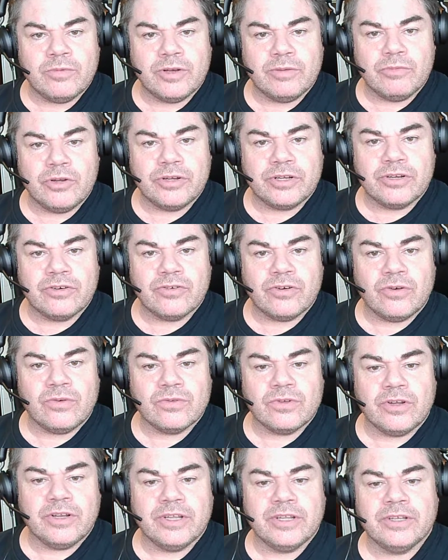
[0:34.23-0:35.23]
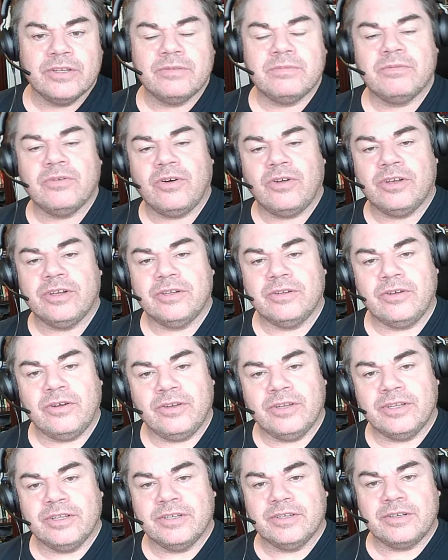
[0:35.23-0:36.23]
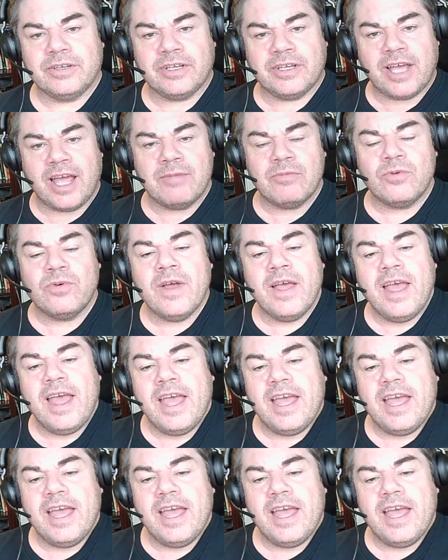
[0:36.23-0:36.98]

and mute controls on the cable.